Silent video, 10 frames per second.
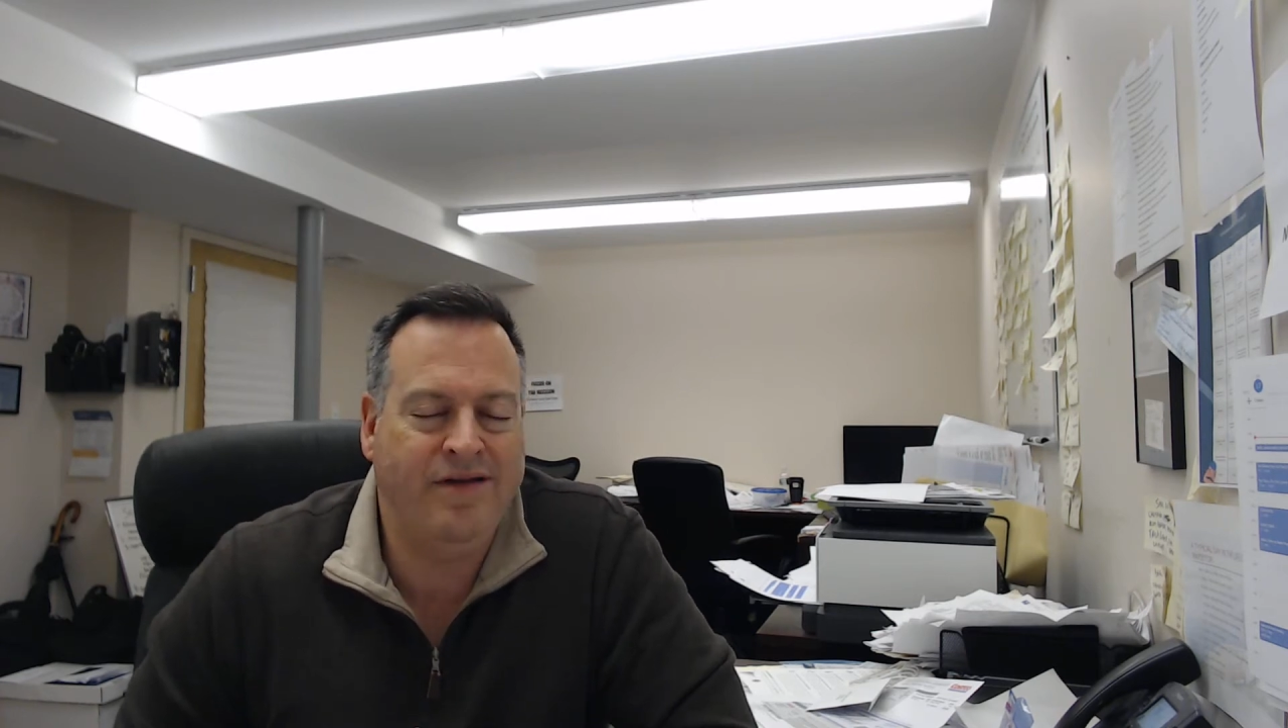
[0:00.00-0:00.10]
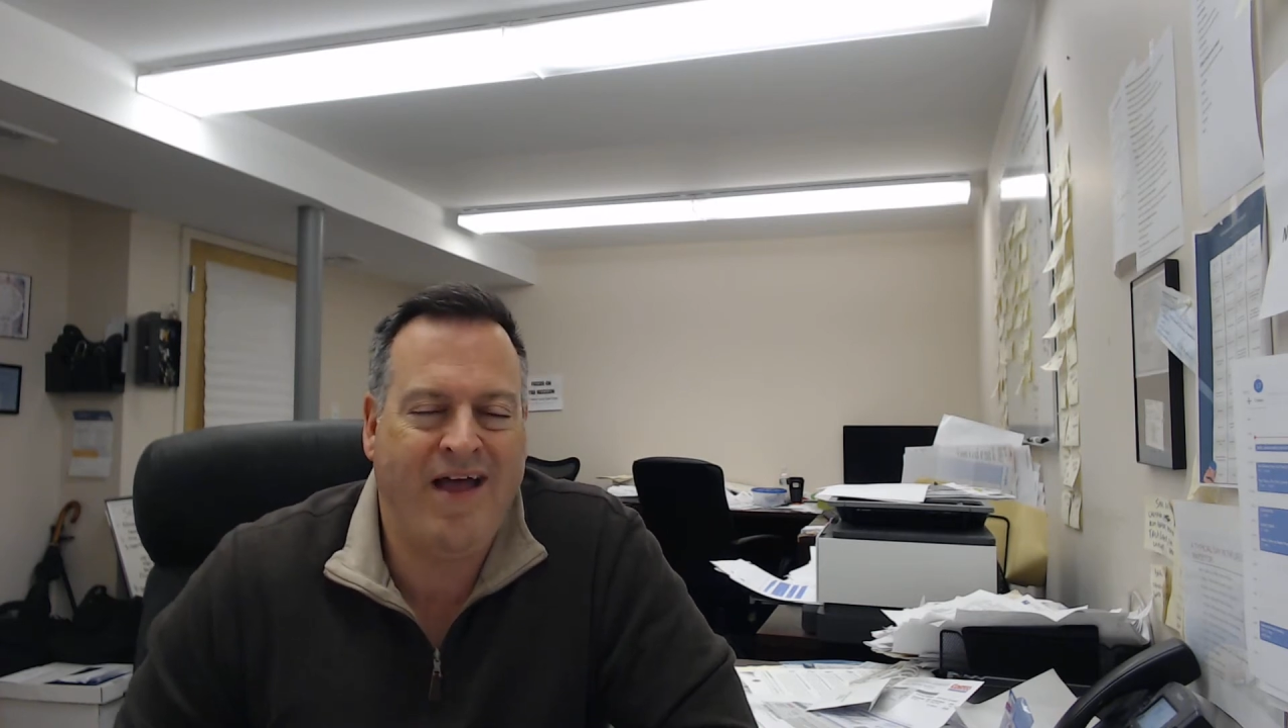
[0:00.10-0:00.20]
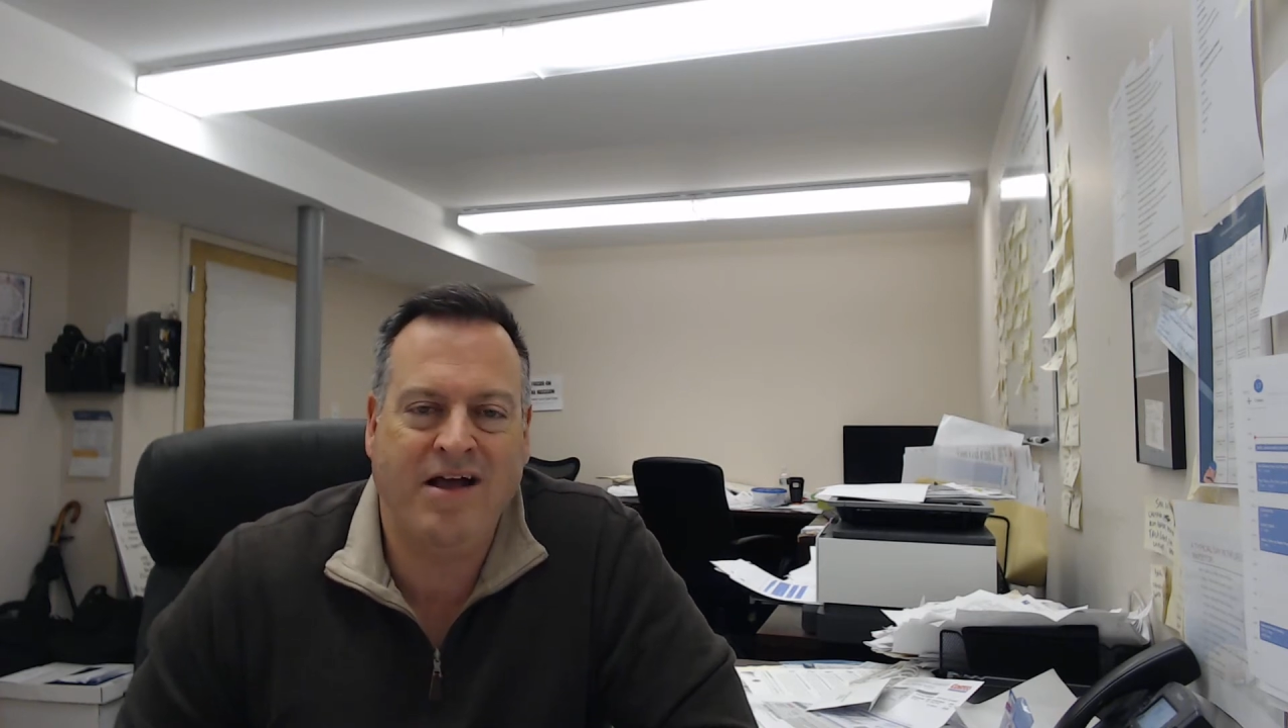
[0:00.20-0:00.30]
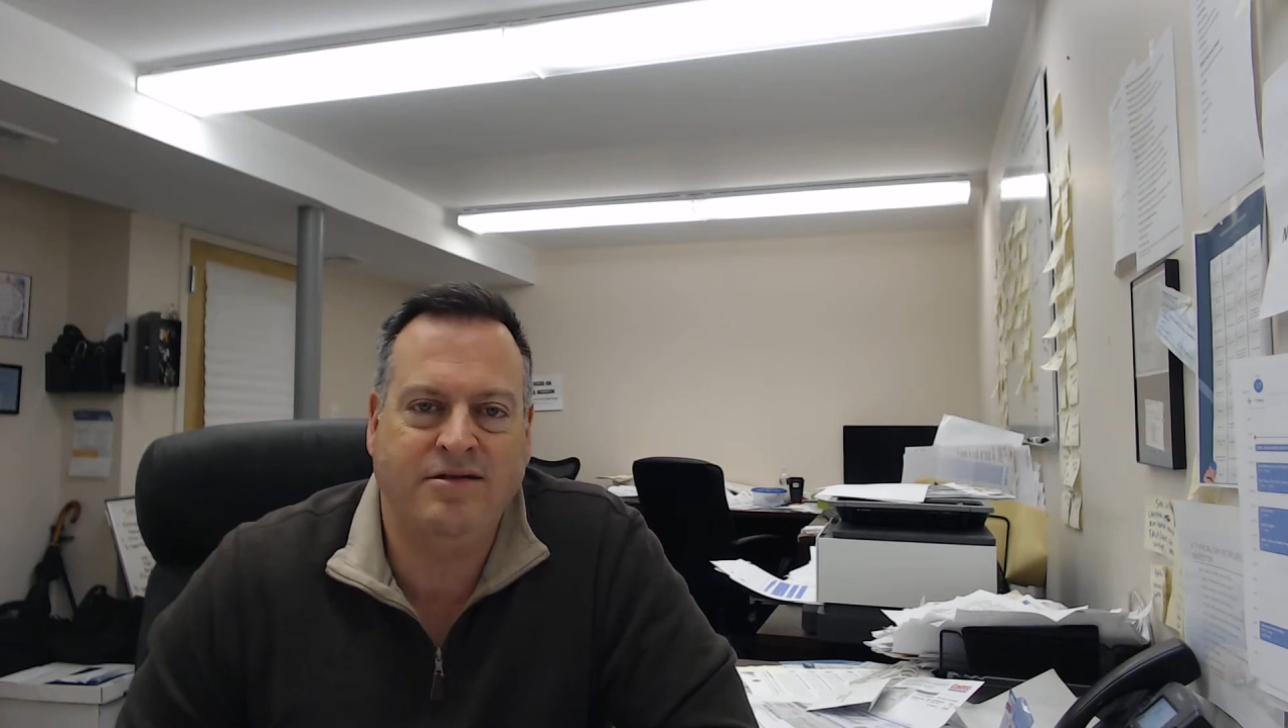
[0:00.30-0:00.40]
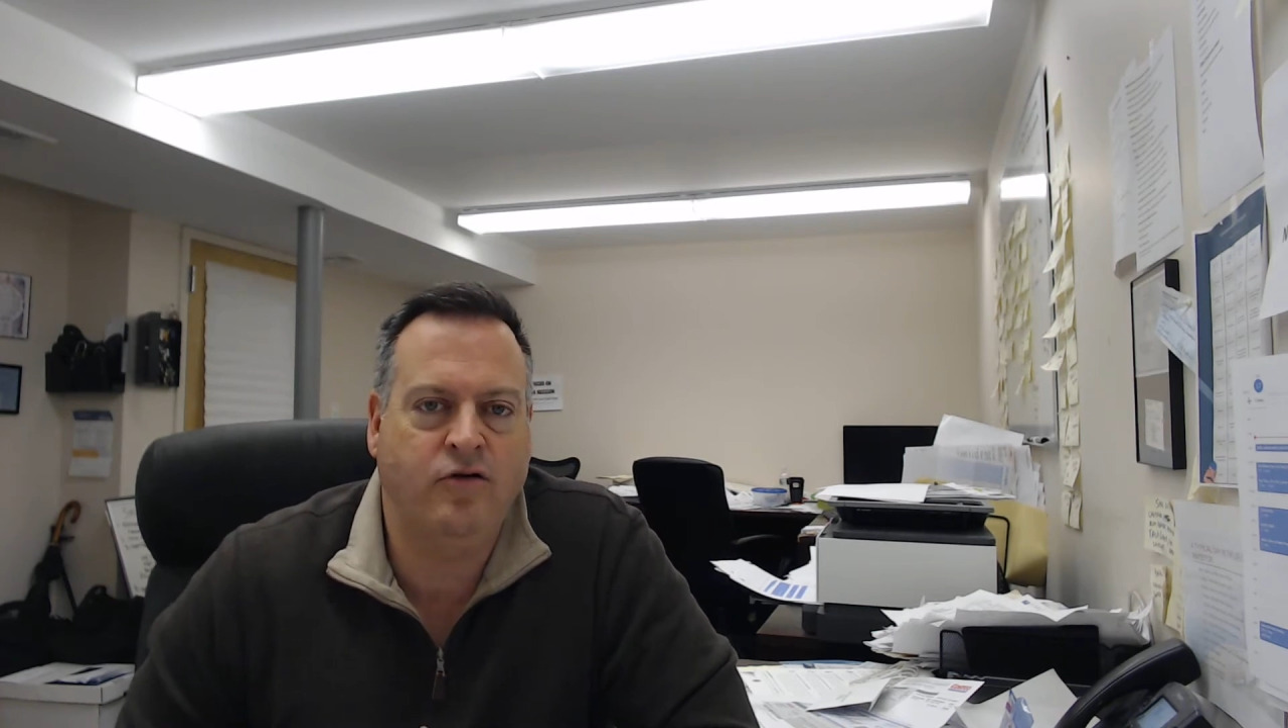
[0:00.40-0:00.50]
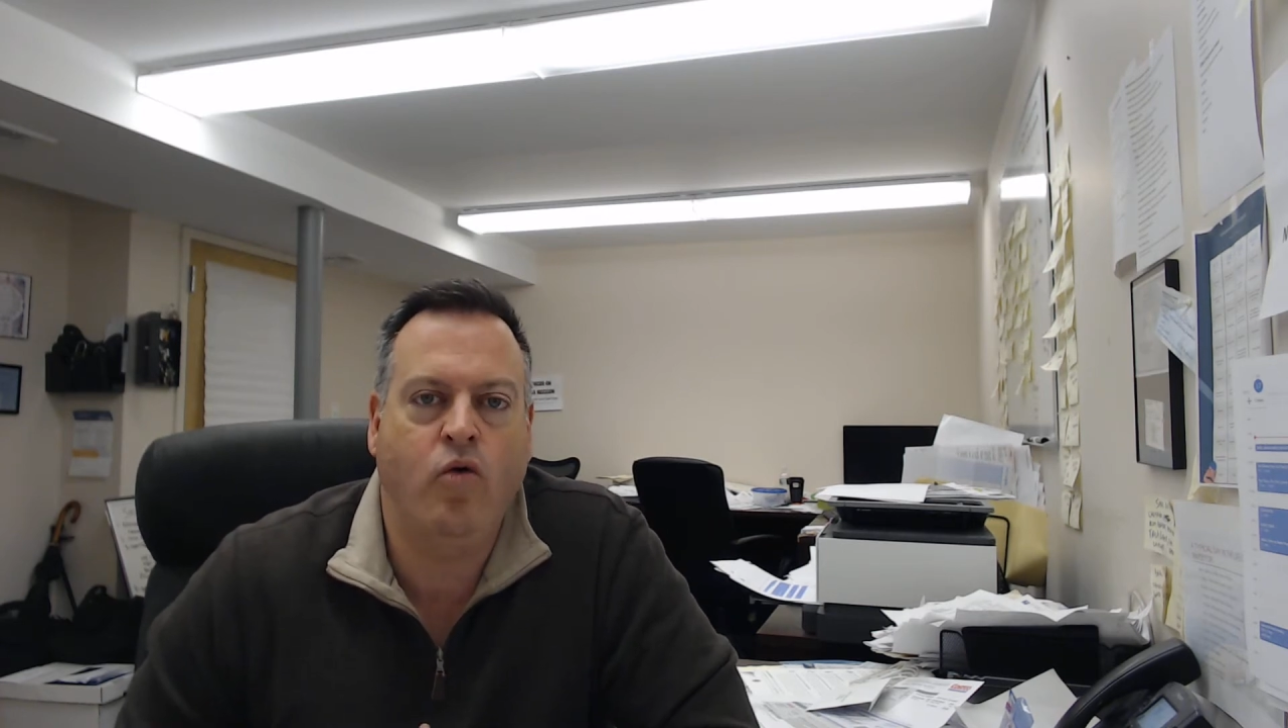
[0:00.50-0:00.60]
the taxes are